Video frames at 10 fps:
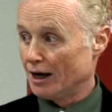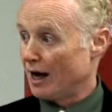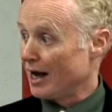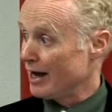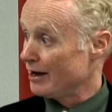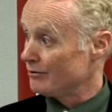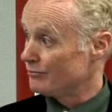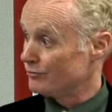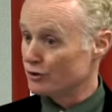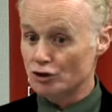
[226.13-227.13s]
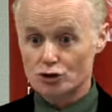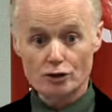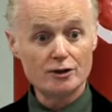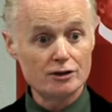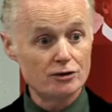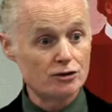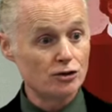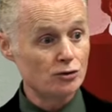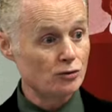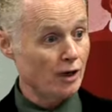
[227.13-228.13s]
I have distributed
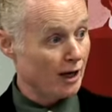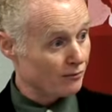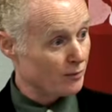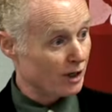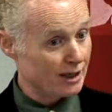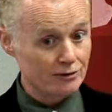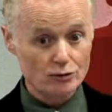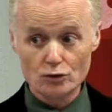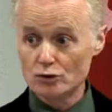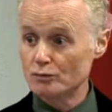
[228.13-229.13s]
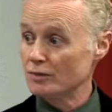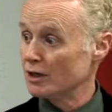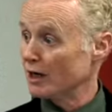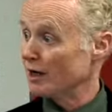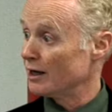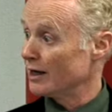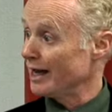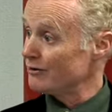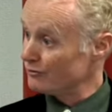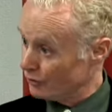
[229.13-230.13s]
to everybody in the room
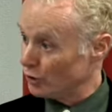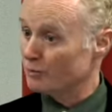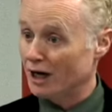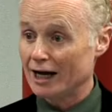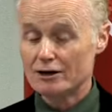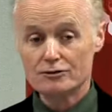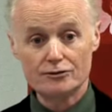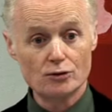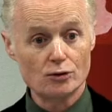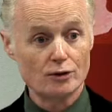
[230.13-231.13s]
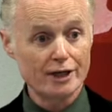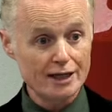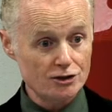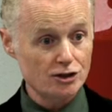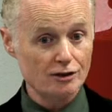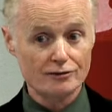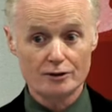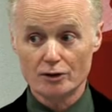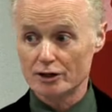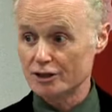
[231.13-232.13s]
a full bio for each of
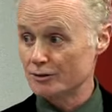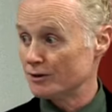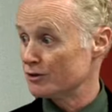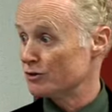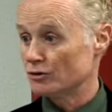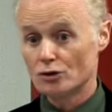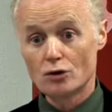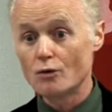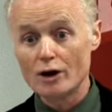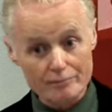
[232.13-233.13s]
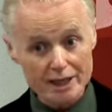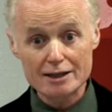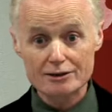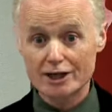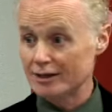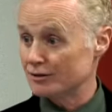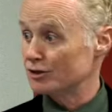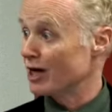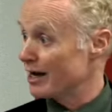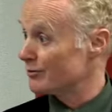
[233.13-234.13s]
the participants. You don't want me to take the
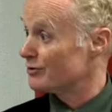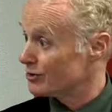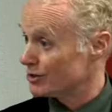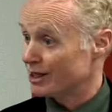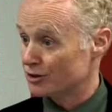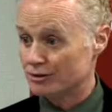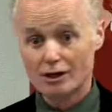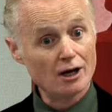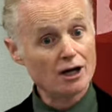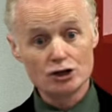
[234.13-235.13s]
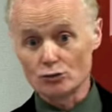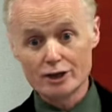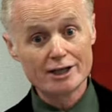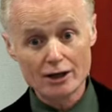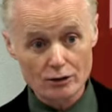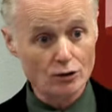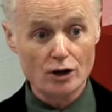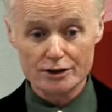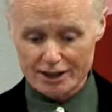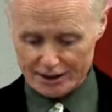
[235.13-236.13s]
time of this session to read out a
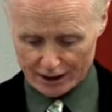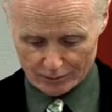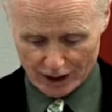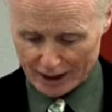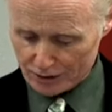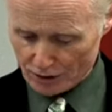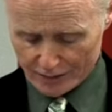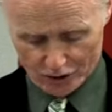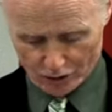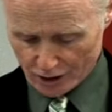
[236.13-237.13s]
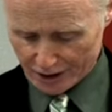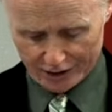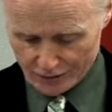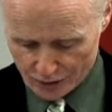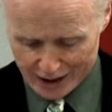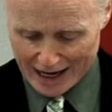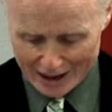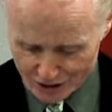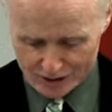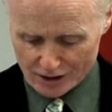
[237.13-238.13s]
long, detailed bio, so I'm going to give you the
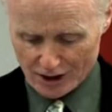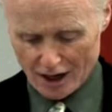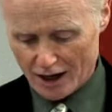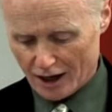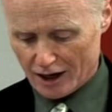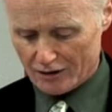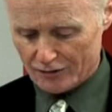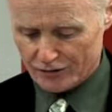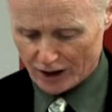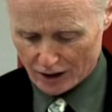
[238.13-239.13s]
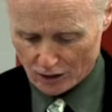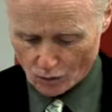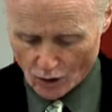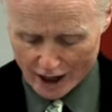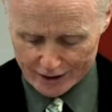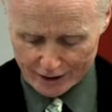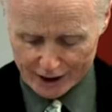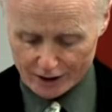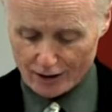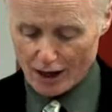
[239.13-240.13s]
essence of why they're
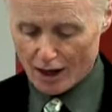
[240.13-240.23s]
here.